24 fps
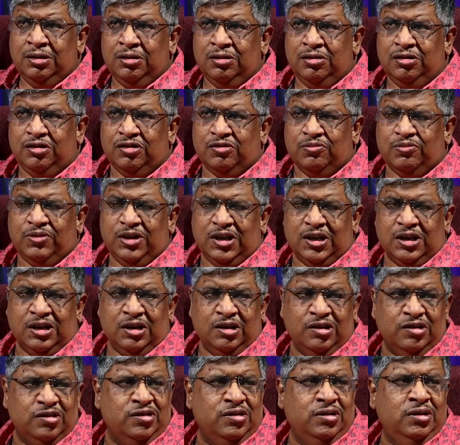this
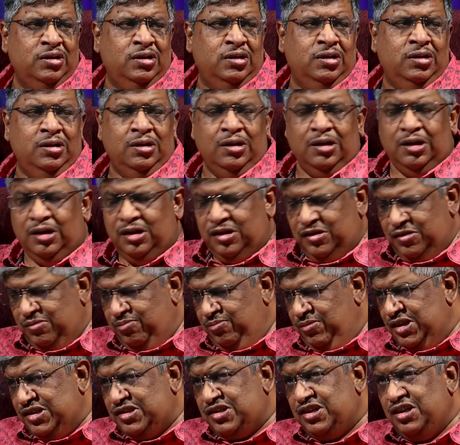weakness as
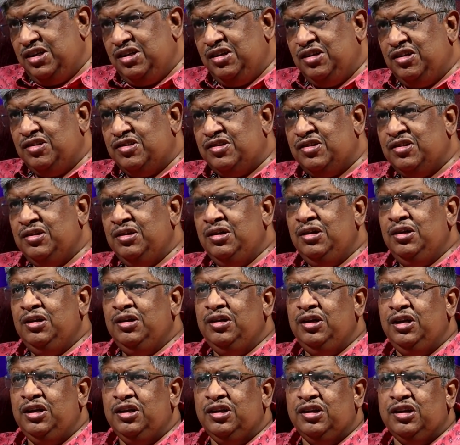Westerners
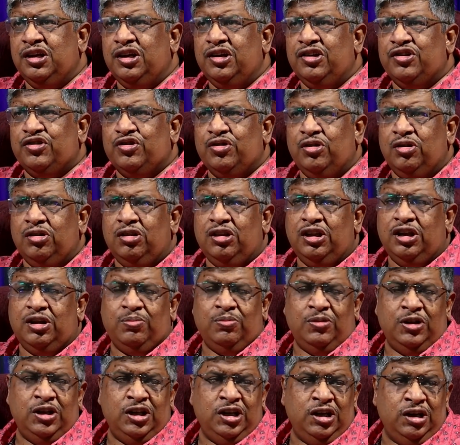encash all their
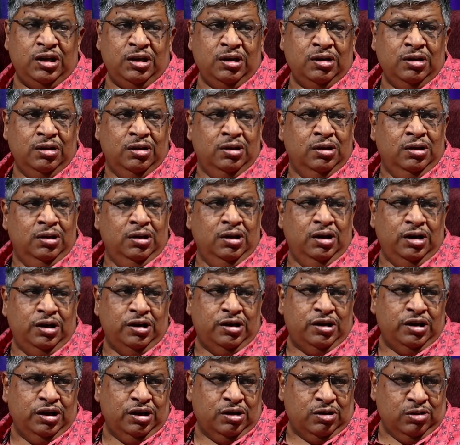money
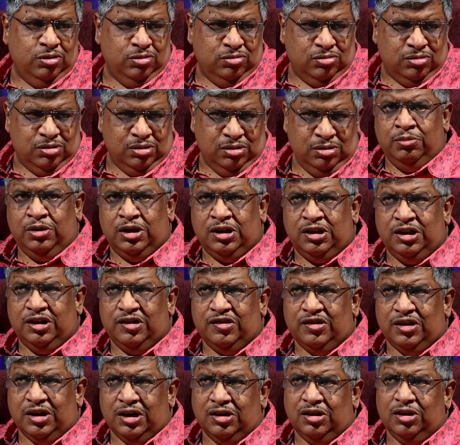and take out. But there
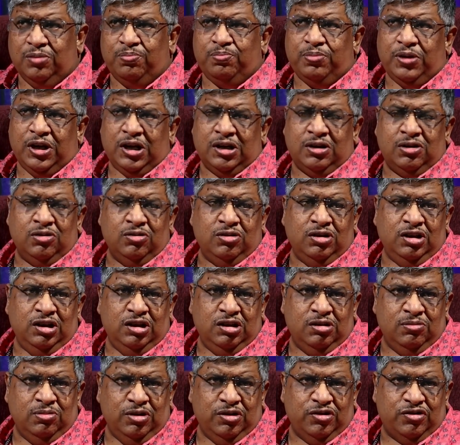is another part to the
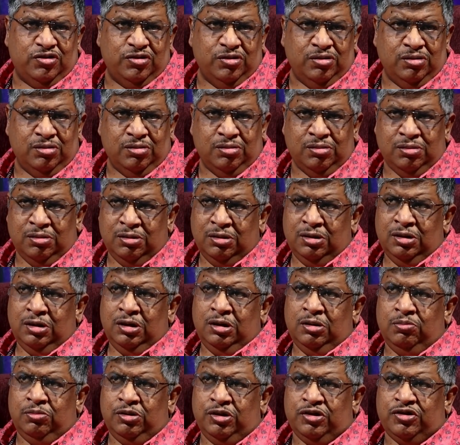equation
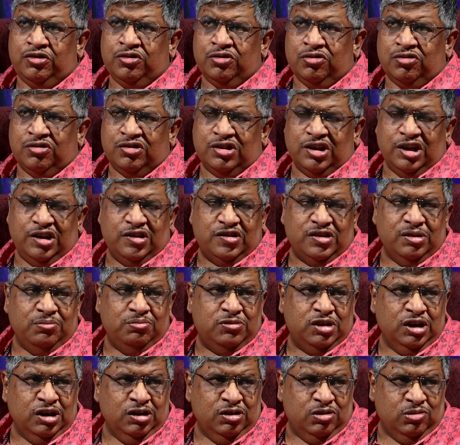which should say
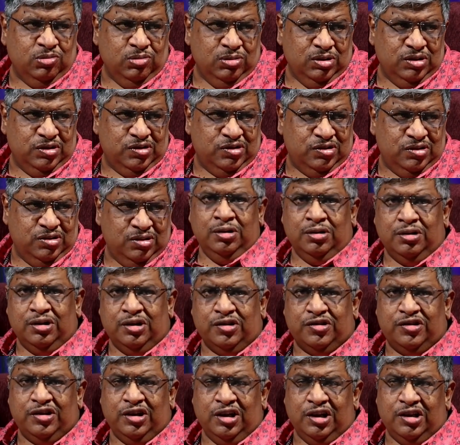something to us.
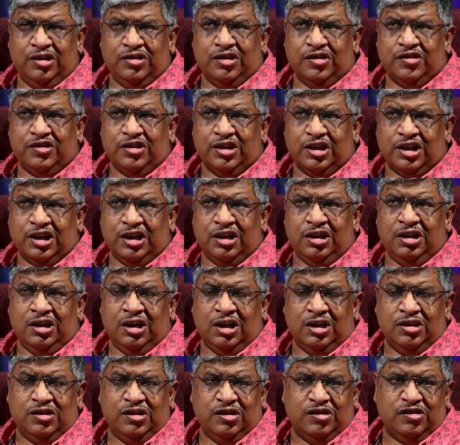Russia is the second
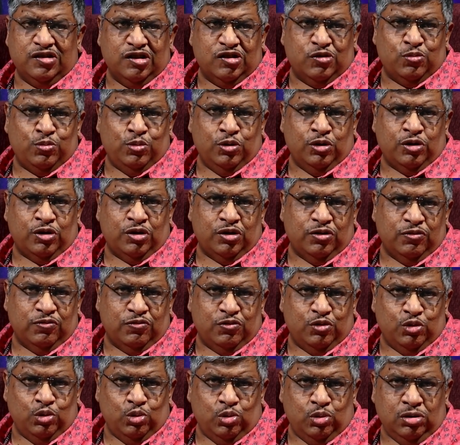largest exporter of
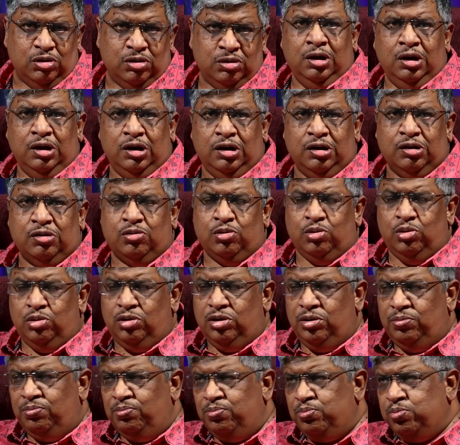crude, and
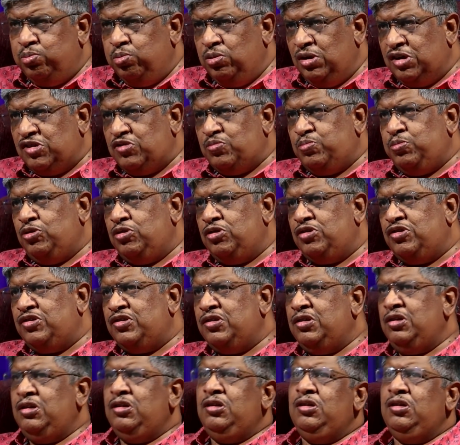crude exports